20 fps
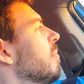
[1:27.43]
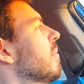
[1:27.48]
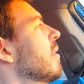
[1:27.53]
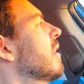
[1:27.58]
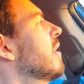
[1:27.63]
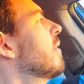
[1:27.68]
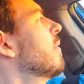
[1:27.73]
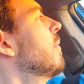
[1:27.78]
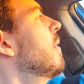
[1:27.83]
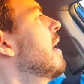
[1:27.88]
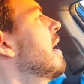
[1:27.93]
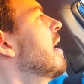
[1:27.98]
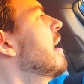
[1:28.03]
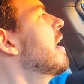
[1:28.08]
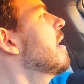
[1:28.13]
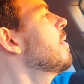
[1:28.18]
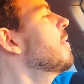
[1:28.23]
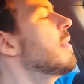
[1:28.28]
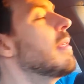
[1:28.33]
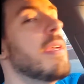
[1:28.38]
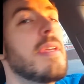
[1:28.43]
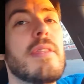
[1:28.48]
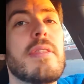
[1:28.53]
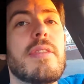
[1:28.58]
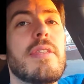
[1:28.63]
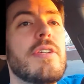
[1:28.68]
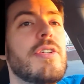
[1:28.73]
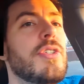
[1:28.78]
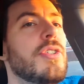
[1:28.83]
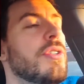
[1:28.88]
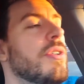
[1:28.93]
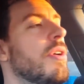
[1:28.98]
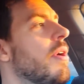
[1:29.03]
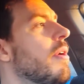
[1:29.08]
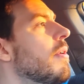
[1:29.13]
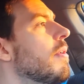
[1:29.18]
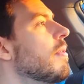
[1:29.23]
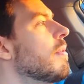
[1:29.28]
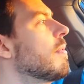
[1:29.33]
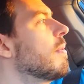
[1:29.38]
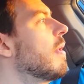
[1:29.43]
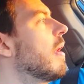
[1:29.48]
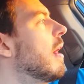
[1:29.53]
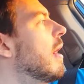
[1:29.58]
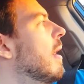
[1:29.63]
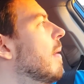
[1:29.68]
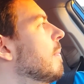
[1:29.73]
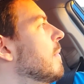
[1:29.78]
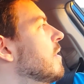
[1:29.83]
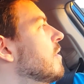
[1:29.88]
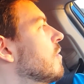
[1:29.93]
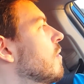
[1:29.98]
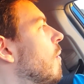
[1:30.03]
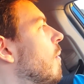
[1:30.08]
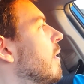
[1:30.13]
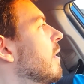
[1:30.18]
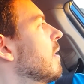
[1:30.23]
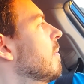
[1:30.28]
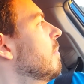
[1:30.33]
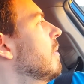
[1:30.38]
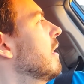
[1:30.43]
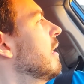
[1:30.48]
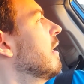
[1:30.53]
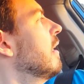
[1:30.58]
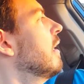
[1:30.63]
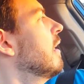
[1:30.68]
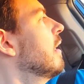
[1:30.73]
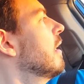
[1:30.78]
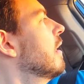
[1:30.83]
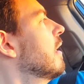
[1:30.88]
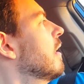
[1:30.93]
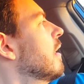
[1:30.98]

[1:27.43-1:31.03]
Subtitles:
But in a way, I think this show is going to be